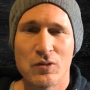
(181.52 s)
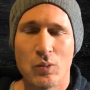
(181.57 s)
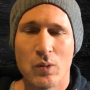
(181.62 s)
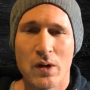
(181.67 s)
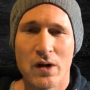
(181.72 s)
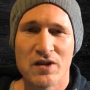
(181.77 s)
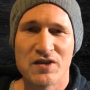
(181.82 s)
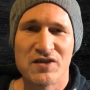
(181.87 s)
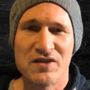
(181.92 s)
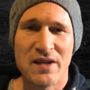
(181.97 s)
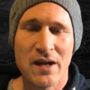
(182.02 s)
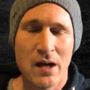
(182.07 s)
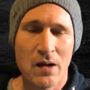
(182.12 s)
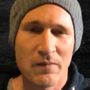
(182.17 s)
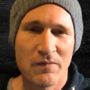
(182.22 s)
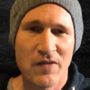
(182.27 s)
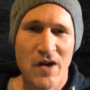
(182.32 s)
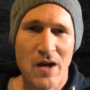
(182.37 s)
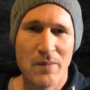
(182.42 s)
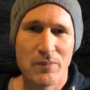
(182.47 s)
to where it's
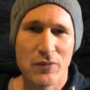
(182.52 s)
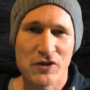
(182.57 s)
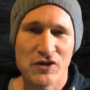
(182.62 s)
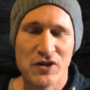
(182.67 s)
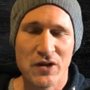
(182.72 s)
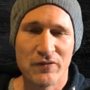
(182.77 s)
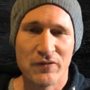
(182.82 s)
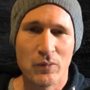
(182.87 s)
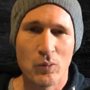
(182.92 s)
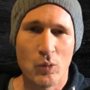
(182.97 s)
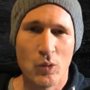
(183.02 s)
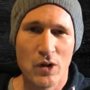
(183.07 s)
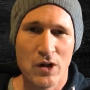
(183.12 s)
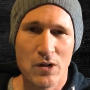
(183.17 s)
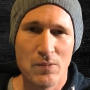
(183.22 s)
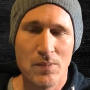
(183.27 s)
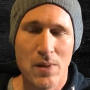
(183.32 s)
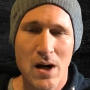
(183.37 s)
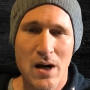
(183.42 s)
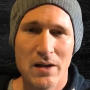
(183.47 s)
down 5% from where
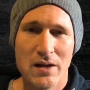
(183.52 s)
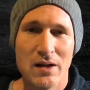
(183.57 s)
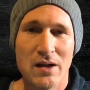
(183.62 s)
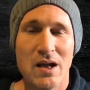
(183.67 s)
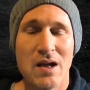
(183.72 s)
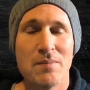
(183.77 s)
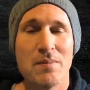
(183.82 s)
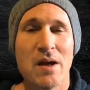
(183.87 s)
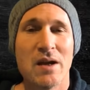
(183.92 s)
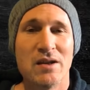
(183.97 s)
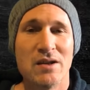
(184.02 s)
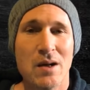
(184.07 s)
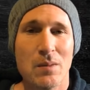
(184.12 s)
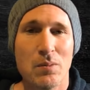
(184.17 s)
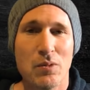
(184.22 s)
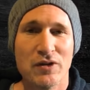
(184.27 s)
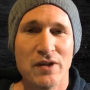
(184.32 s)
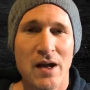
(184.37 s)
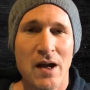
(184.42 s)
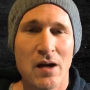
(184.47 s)
you bought it, it may
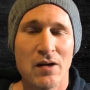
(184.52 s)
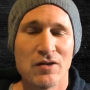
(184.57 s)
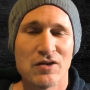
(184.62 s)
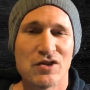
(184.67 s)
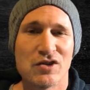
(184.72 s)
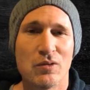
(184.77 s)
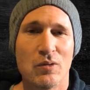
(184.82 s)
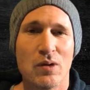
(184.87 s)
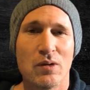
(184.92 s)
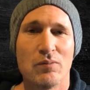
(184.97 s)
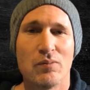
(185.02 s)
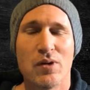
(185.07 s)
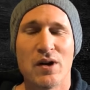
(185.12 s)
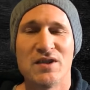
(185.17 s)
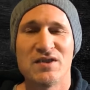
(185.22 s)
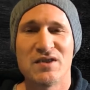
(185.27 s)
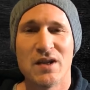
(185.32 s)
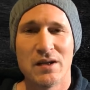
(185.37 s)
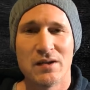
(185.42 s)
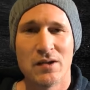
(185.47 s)
double down so it
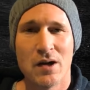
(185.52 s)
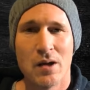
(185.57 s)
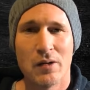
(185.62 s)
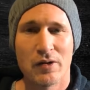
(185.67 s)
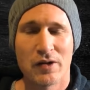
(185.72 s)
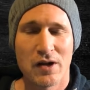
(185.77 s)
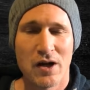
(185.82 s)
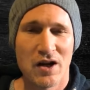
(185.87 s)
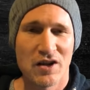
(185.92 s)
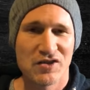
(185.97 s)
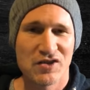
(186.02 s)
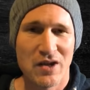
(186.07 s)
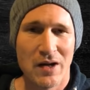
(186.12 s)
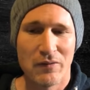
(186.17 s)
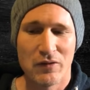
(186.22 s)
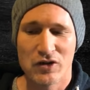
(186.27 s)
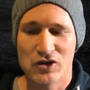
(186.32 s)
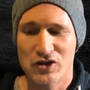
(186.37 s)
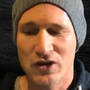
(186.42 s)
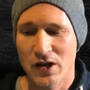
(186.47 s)
brings that dollar cost
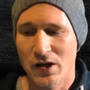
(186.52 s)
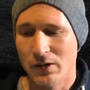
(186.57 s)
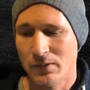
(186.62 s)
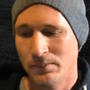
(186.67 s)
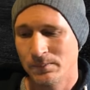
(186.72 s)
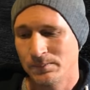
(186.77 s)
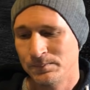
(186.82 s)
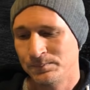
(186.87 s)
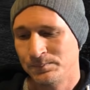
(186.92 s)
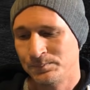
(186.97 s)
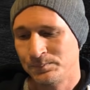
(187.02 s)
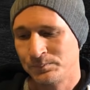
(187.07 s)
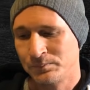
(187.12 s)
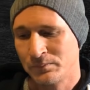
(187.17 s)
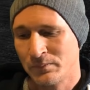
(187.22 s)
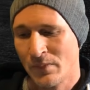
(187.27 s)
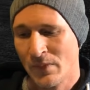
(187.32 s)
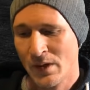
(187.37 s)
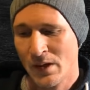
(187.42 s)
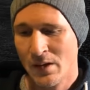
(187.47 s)
average down.
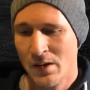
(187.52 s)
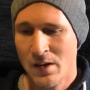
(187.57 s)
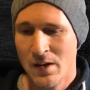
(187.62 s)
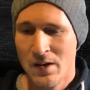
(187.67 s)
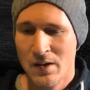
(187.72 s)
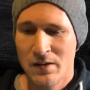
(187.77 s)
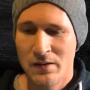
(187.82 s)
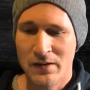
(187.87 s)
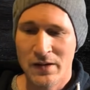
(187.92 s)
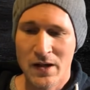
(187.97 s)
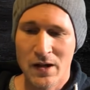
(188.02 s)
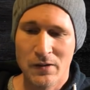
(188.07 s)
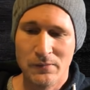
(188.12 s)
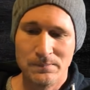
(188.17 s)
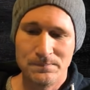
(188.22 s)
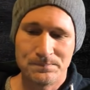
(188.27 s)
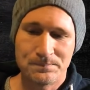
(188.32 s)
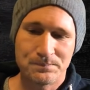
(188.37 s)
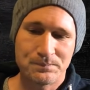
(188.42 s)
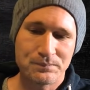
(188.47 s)

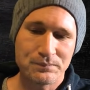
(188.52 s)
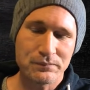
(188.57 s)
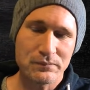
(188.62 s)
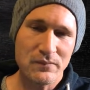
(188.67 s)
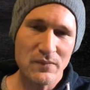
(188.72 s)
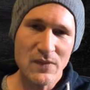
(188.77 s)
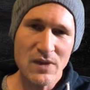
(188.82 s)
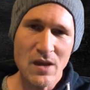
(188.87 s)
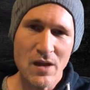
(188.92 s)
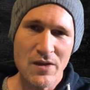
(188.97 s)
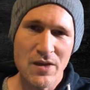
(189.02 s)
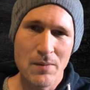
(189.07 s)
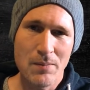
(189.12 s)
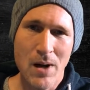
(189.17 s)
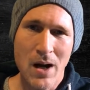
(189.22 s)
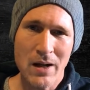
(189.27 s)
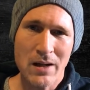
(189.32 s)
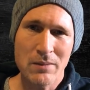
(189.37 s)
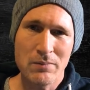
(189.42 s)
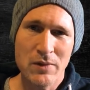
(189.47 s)
Now, the
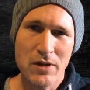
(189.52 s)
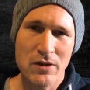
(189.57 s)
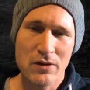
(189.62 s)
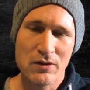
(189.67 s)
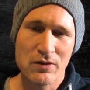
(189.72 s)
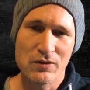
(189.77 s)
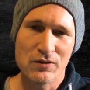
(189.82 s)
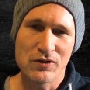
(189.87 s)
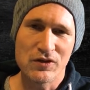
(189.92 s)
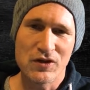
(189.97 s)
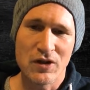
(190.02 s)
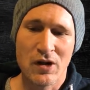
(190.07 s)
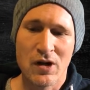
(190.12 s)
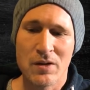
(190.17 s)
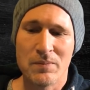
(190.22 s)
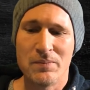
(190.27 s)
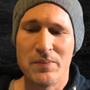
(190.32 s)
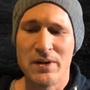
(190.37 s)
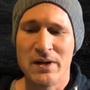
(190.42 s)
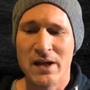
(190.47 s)
bot can be used
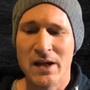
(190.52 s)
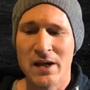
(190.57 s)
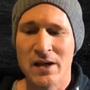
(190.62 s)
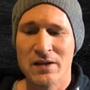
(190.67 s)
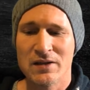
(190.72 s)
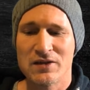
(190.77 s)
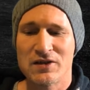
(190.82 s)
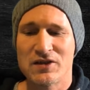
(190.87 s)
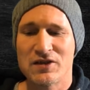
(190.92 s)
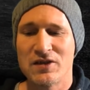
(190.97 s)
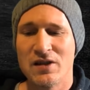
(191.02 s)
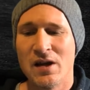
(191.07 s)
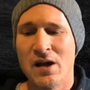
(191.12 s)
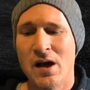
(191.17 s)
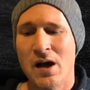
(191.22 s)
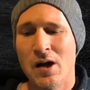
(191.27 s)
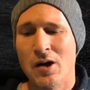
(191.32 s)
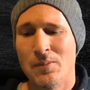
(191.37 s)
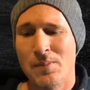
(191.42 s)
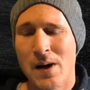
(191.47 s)
on Binance
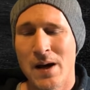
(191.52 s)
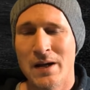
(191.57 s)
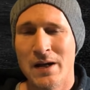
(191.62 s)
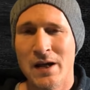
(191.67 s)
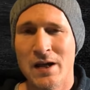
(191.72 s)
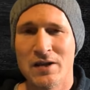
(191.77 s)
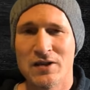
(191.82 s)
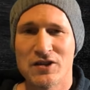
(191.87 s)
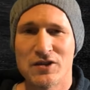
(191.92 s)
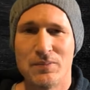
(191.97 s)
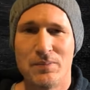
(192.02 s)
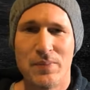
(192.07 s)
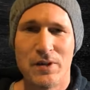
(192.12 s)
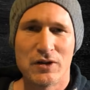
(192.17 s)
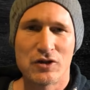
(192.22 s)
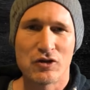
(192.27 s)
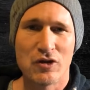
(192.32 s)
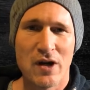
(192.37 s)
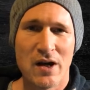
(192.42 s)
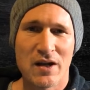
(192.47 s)
uh, or Binance,
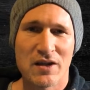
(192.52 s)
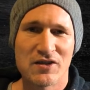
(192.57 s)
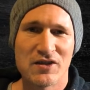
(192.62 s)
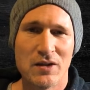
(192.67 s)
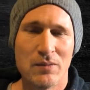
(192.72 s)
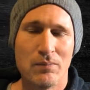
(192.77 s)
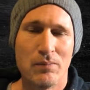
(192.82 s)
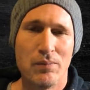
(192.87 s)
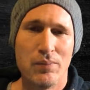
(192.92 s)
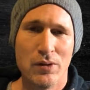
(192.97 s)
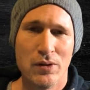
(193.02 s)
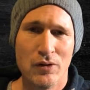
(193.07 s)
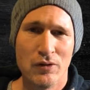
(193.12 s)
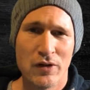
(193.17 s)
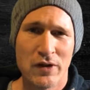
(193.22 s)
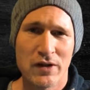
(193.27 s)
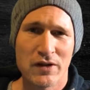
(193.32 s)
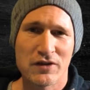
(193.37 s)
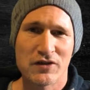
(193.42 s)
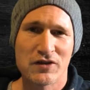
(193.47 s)
Bittrex, and
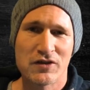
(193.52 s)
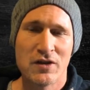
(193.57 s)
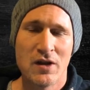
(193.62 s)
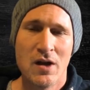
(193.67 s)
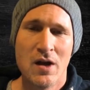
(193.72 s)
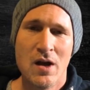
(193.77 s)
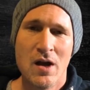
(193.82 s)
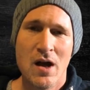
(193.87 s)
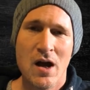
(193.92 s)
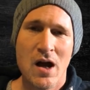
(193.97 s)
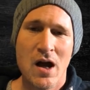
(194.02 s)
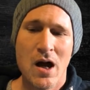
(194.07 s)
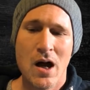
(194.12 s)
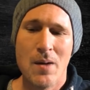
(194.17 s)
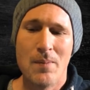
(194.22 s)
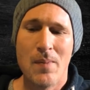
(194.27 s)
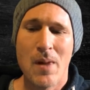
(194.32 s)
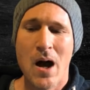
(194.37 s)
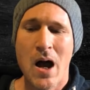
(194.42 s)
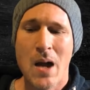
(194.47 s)
Poloniex.
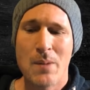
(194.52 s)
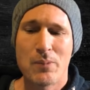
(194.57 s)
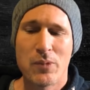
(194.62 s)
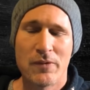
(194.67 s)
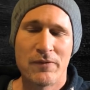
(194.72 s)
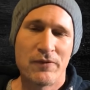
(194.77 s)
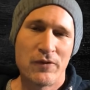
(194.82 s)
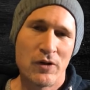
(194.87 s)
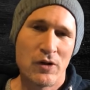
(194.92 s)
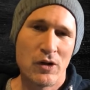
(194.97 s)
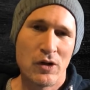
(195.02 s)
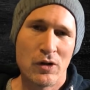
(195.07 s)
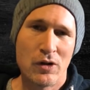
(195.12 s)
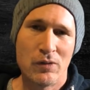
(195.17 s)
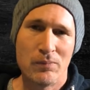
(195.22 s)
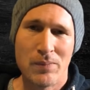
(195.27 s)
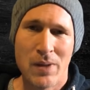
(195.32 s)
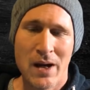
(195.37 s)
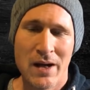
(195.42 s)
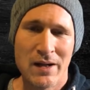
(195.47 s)
Um, I
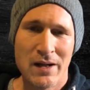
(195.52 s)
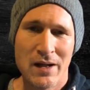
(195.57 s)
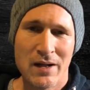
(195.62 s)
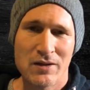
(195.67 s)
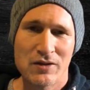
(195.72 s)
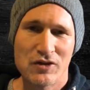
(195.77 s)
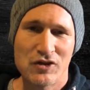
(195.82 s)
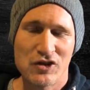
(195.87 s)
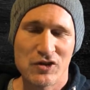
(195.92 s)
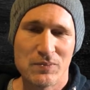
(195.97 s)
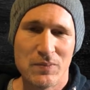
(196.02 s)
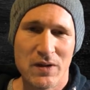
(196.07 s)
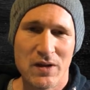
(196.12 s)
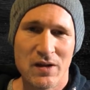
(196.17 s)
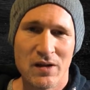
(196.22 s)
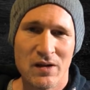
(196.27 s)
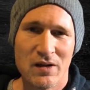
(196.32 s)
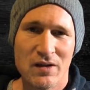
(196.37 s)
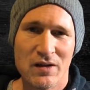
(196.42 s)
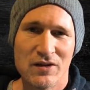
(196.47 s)
prefer Binance just
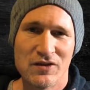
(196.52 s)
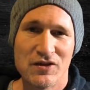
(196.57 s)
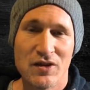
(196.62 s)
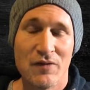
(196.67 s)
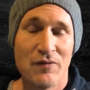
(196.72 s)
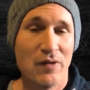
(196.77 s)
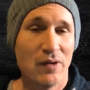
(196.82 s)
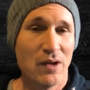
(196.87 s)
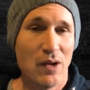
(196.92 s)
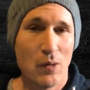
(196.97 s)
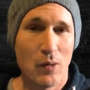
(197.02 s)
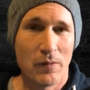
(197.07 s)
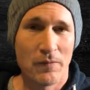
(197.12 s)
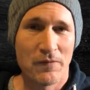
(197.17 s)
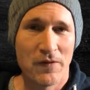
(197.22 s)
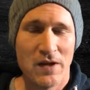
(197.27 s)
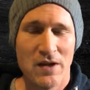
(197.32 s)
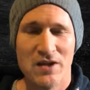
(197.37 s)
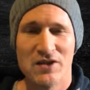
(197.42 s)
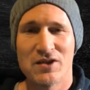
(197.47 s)
because of the lower
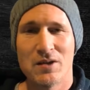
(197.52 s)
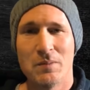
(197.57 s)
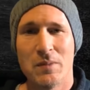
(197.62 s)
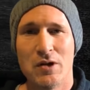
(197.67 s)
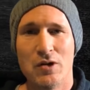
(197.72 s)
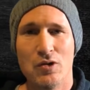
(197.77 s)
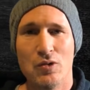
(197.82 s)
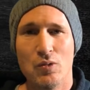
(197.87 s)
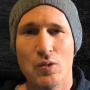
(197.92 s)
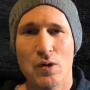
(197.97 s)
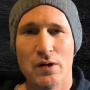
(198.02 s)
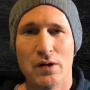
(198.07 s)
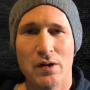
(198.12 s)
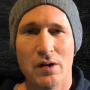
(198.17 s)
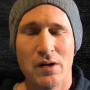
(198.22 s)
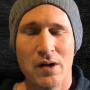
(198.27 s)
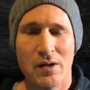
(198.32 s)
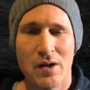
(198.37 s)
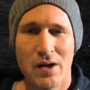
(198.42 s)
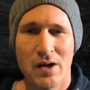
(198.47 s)
fees. I mean, who
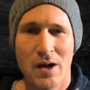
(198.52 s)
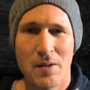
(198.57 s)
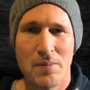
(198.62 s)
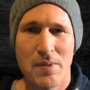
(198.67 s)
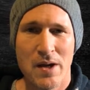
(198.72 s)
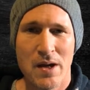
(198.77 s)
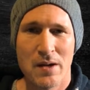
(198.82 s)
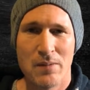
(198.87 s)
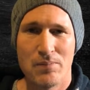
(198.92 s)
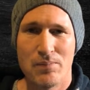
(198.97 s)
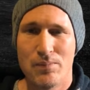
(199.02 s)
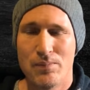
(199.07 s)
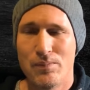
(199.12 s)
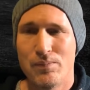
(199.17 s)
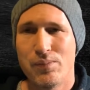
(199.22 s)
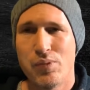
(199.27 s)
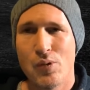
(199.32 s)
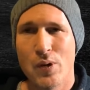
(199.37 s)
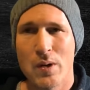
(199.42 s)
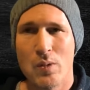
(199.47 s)
wouldn't? I, I pay
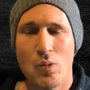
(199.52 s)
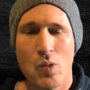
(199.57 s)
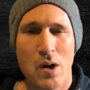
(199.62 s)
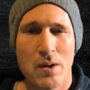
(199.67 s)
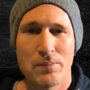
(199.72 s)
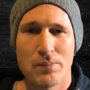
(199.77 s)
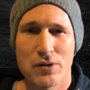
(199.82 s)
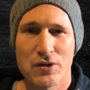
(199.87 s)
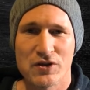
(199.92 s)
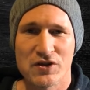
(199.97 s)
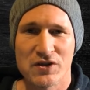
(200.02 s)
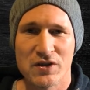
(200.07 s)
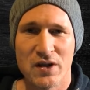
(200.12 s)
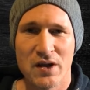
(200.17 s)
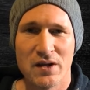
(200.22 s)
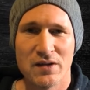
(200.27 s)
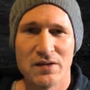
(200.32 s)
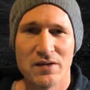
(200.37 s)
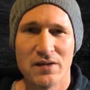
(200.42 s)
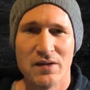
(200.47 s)

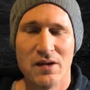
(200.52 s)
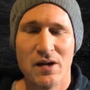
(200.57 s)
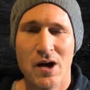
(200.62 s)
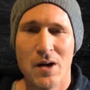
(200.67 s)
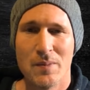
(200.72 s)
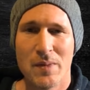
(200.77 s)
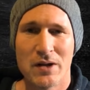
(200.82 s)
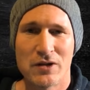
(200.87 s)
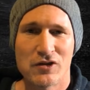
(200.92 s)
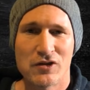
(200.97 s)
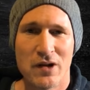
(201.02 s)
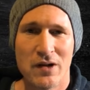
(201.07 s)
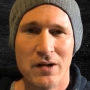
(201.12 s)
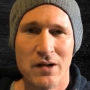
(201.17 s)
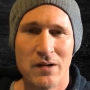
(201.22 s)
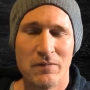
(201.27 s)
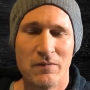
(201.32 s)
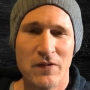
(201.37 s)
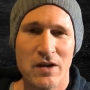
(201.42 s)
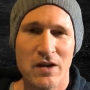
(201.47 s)
0.1% on my
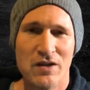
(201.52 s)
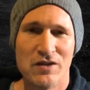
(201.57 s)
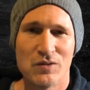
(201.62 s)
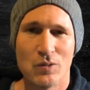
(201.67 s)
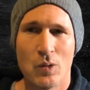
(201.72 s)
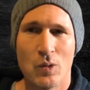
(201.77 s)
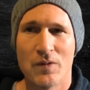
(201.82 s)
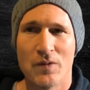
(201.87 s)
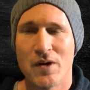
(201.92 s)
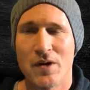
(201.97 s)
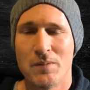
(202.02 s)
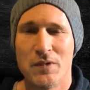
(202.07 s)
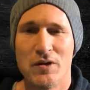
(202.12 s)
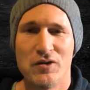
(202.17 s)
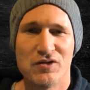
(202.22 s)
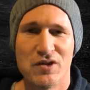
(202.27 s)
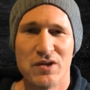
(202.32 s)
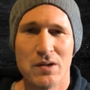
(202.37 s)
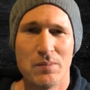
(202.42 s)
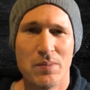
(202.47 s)
trading fees, or if I'm
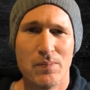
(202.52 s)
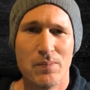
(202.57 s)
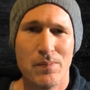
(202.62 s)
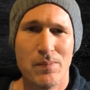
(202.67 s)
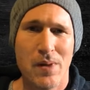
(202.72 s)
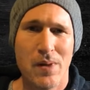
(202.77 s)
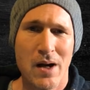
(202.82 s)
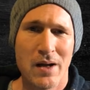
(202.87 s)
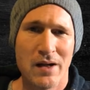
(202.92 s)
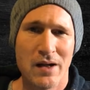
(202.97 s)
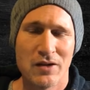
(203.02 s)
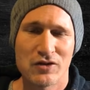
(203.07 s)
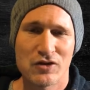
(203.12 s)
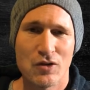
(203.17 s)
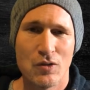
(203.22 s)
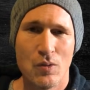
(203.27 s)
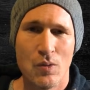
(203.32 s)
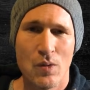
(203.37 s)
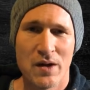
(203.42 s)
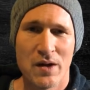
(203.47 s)
using the Binance
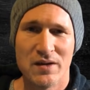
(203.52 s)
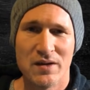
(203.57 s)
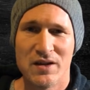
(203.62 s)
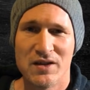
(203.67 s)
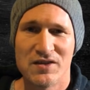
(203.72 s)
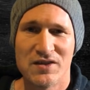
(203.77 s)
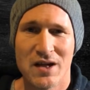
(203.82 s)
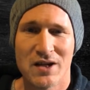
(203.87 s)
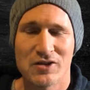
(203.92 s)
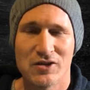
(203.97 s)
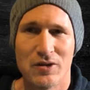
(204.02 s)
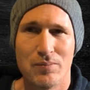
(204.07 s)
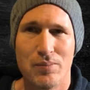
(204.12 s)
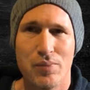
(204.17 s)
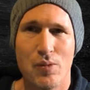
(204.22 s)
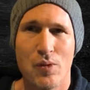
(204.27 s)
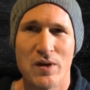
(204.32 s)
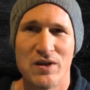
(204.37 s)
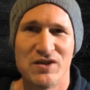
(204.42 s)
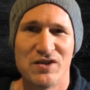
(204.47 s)
coin, then it's actually
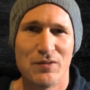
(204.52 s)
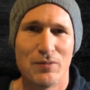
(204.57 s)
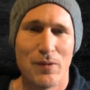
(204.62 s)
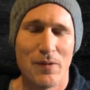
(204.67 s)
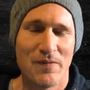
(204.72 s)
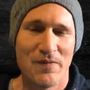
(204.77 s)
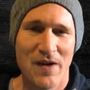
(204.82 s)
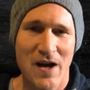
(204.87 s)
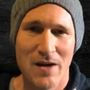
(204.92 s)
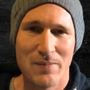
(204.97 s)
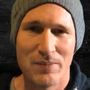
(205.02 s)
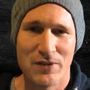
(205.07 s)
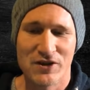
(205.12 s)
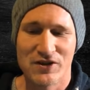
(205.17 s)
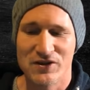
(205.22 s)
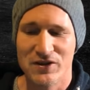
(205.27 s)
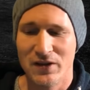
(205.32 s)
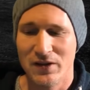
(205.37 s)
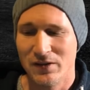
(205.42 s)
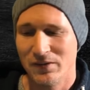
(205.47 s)

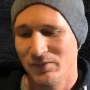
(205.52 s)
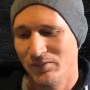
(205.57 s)
0.05%.